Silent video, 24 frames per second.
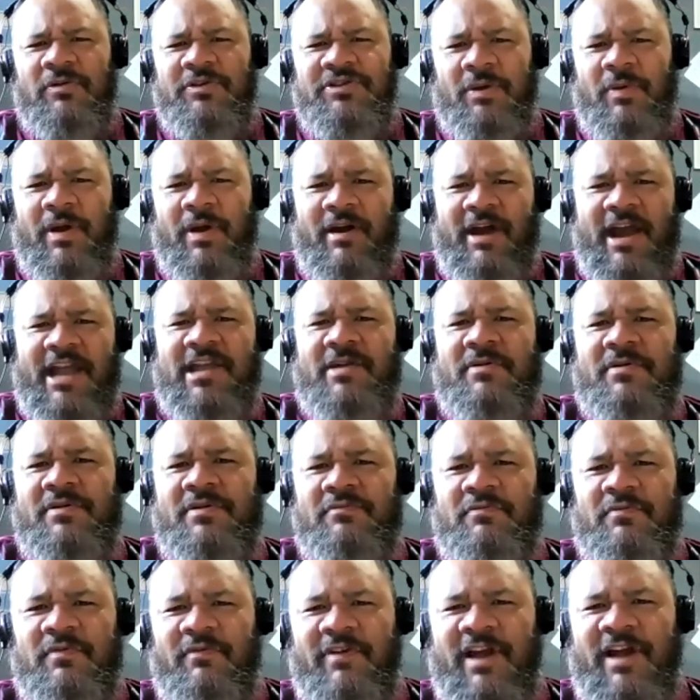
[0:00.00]
So, where are you
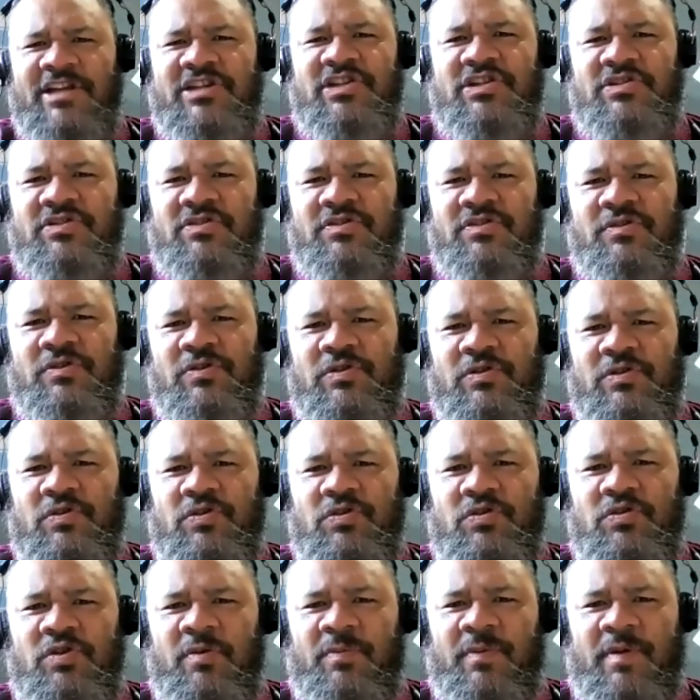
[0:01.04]
in relation to
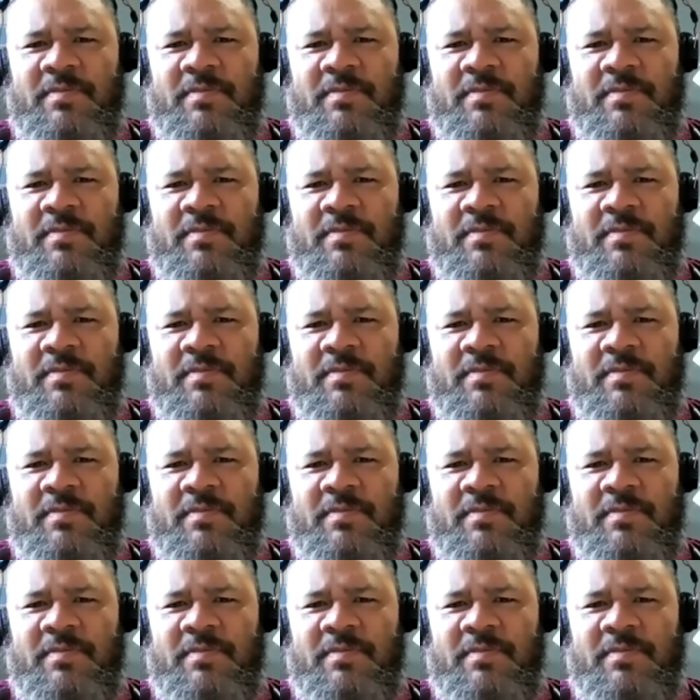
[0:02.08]
New